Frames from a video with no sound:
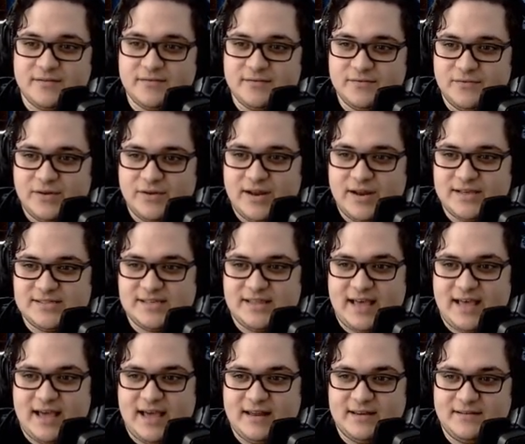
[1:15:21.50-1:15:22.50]
when I see
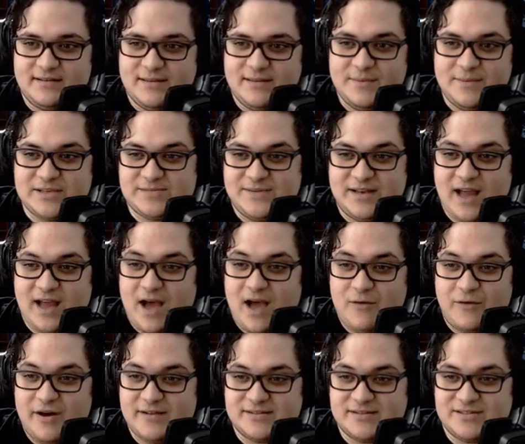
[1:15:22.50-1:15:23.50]
that, and it makes me
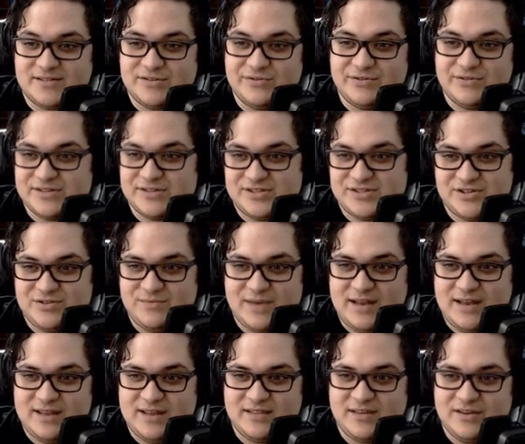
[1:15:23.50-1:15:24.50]
not want to consume
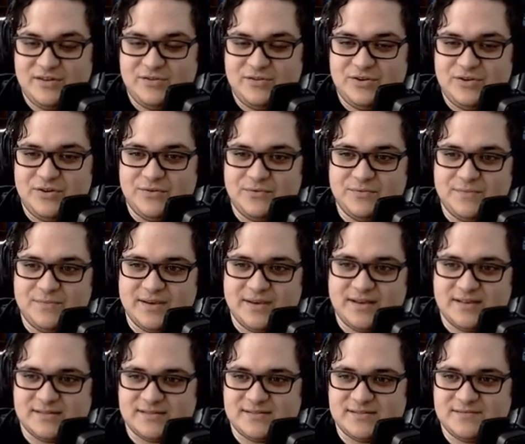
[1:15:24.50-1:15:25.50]
anything you do,
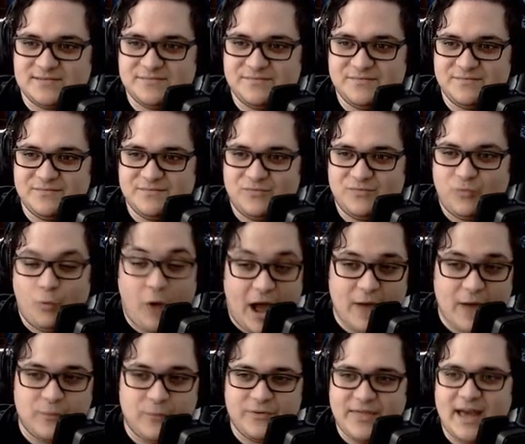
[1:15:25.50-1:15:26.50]
because
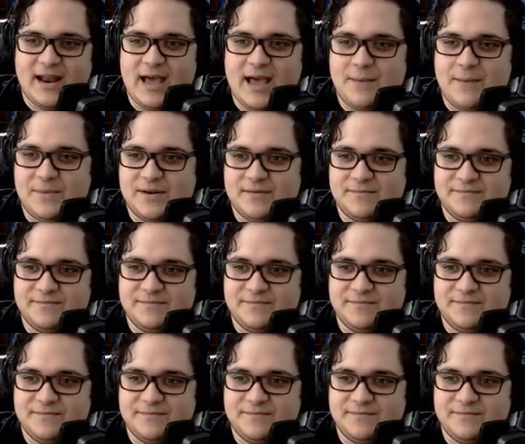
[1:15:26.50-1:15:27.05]
why would that happen?